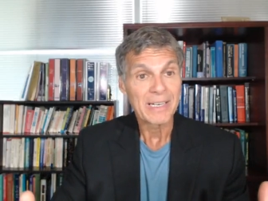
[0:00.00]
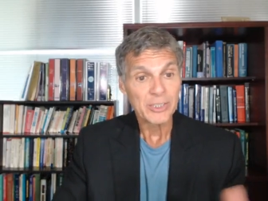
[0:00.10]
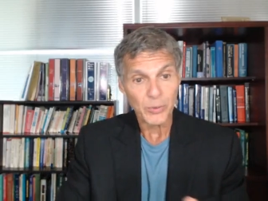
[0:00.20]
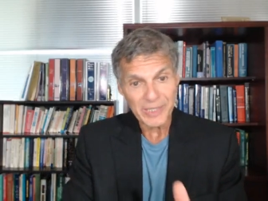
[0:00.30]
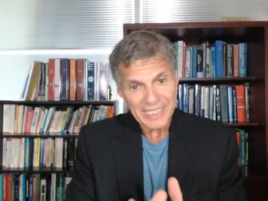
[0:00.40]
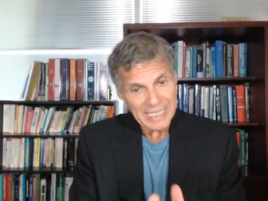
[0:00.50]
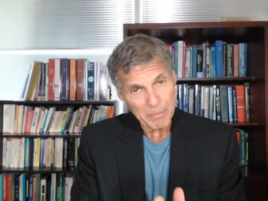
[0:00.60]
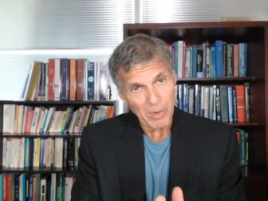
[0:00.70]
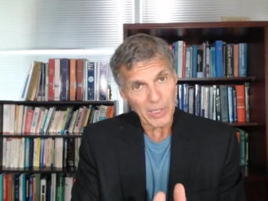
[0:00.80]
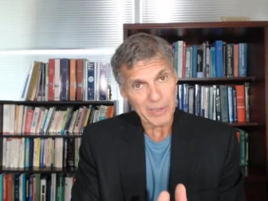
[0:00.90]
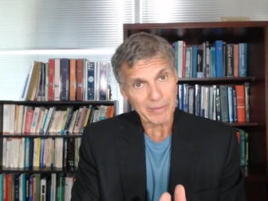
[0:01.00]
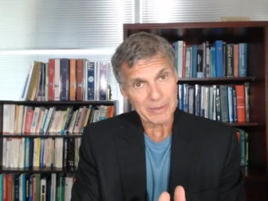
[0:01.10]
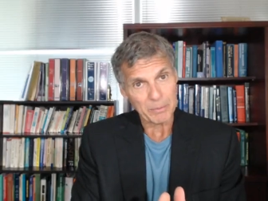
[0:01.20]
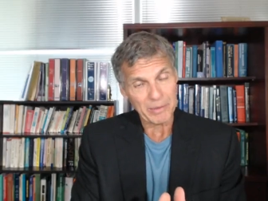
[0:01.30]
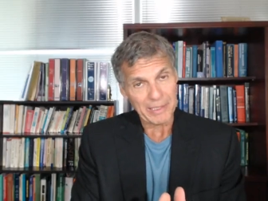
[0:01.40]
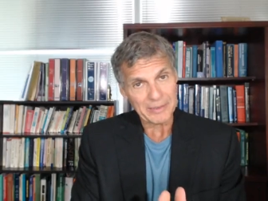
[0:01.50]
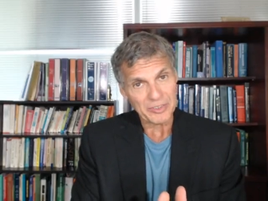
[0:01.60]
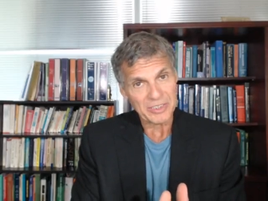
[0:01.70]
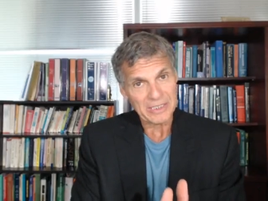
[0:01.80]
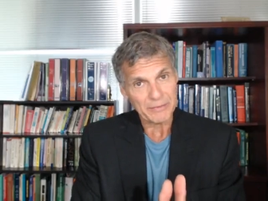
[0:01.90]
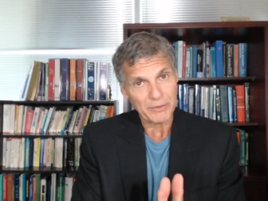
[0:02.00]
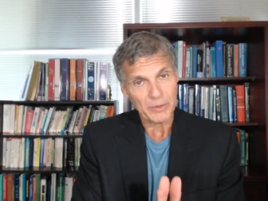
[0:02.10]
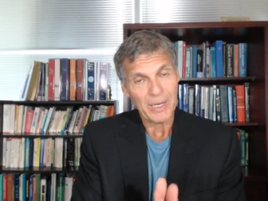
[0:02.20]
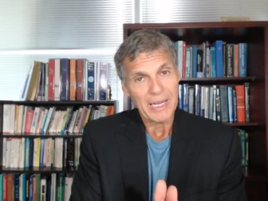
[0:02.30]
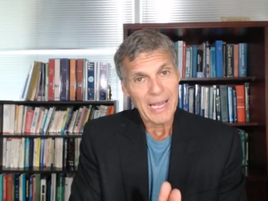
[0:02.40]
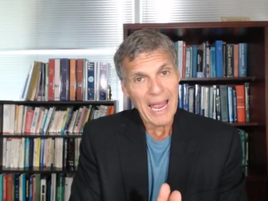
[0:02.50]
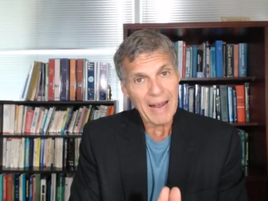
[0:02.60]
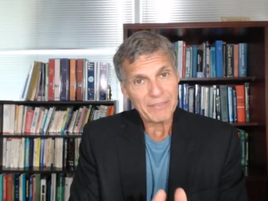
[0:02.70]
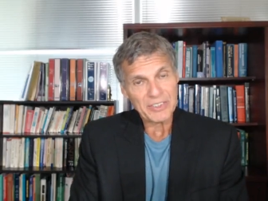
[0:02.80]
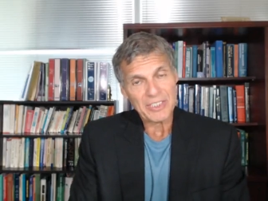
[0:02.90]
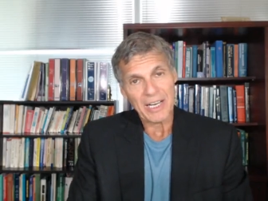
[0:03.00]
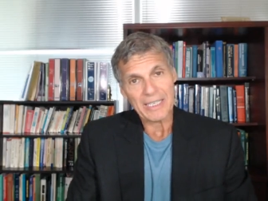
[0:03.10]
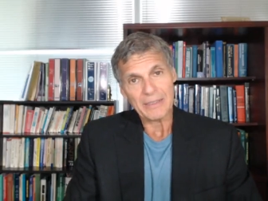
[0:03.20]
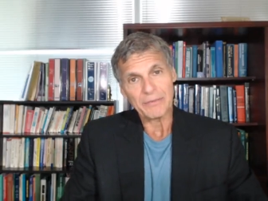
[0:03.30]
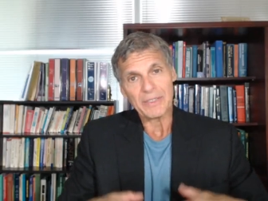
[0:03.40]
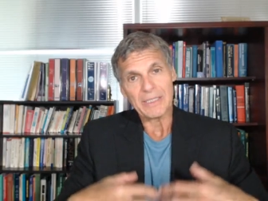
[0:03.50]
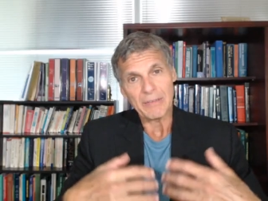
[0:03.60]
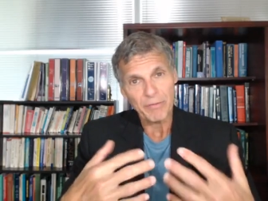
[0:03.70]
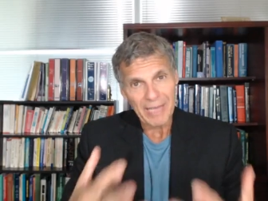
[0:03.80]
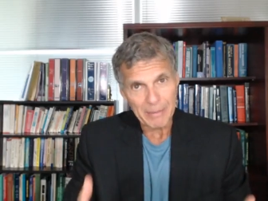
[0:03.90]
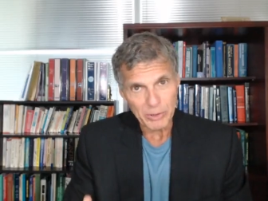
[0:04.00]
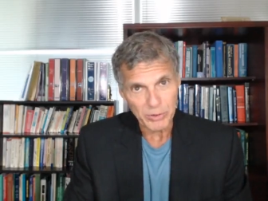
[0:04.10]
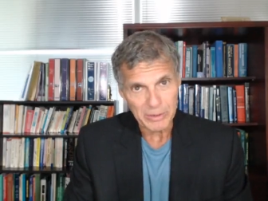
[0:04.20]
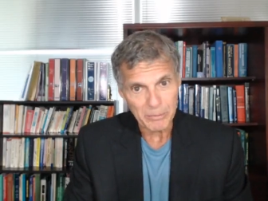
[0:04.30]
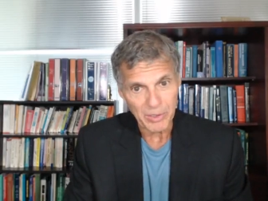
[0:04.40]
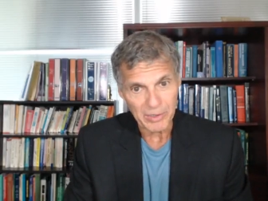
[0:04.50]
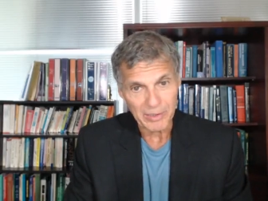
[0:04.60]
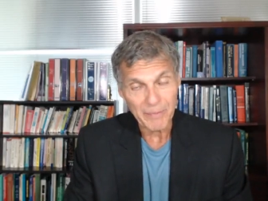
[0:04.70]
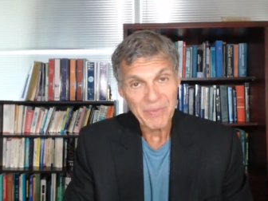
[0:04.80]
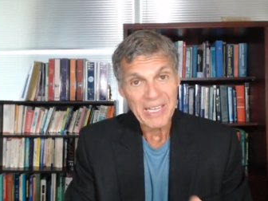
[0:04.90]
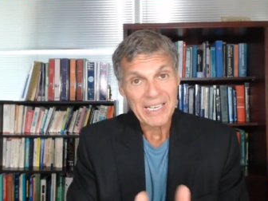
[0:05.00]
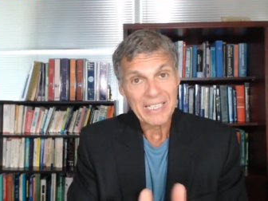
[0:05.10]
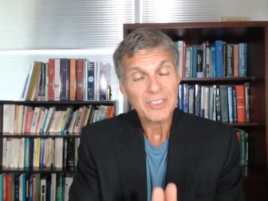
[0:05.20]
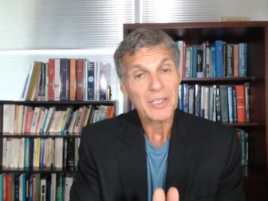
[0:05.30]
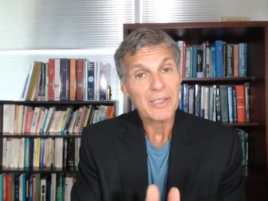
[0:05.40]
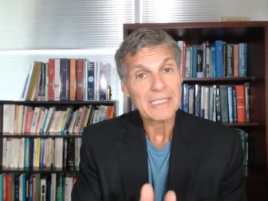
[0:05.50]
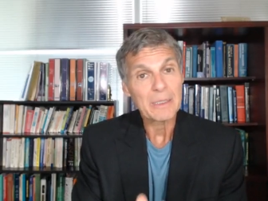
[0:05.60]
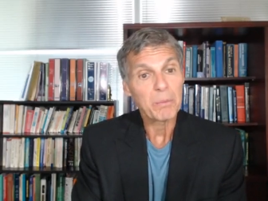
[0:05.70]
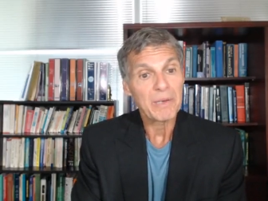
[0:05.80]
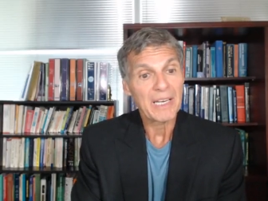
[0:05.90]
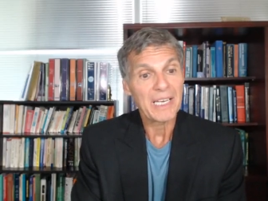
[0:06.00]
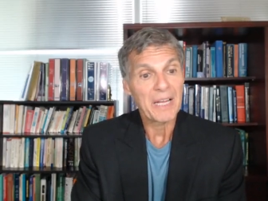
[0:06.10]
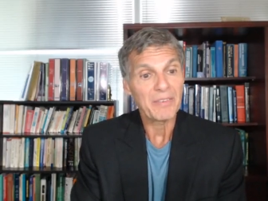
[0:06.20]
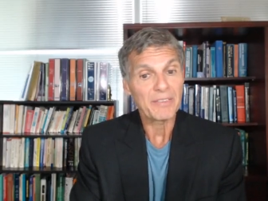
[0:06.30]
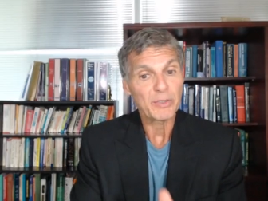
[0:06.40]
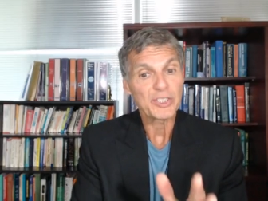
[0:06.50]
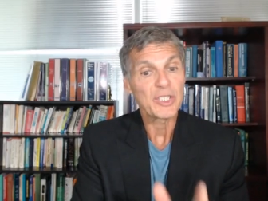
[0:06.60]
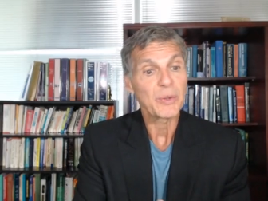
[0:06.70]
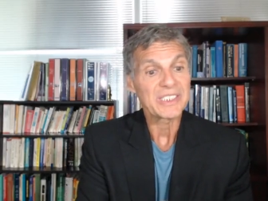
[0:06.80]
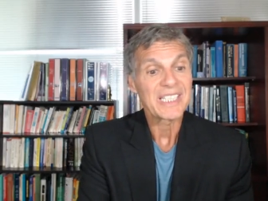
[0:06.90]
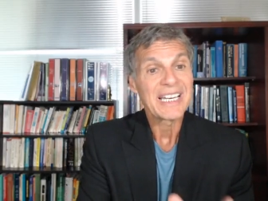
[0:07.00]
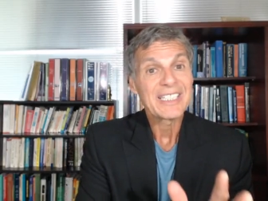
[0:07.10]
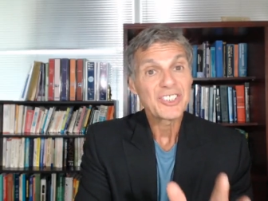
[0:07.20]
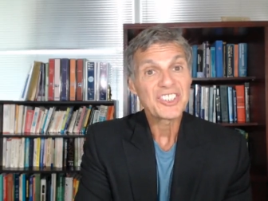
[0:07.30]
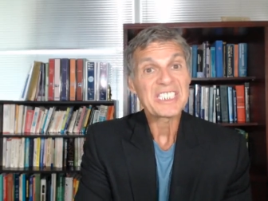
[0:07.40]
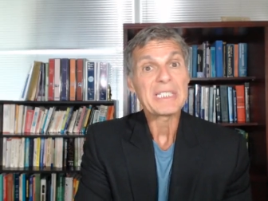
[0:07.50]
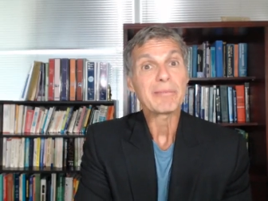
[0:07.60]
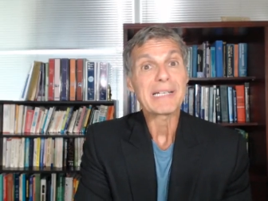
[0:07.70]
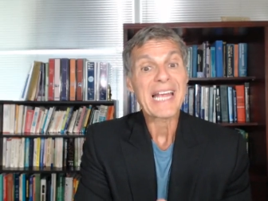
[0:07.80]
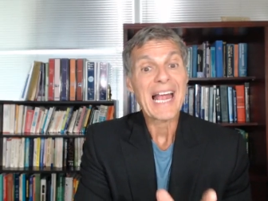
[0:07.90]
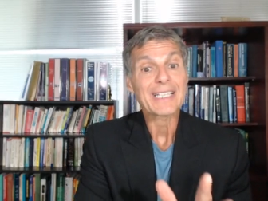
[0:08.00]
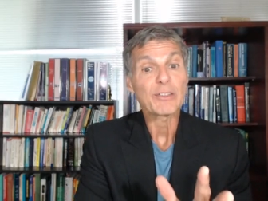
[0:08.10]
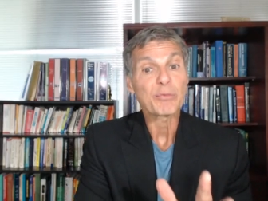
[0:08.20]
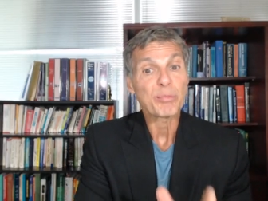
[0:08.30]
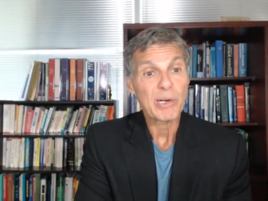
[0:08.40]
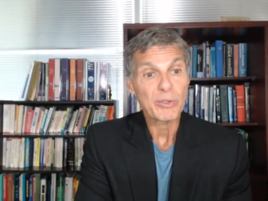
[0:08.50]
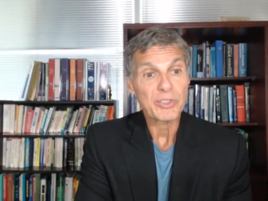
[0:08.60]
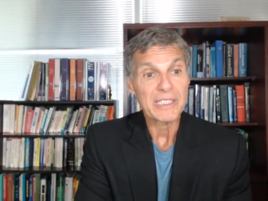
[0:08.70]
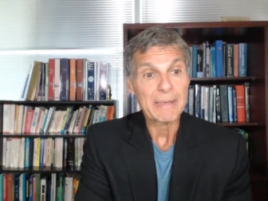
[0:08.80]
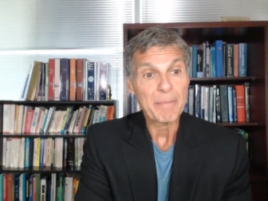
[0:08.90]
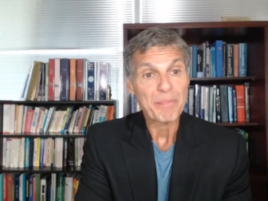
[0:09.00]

So a key marker in the blood to see if you have this kind of uh, inflammatory marker is to look at the blood level of what's known as C-reactive protein.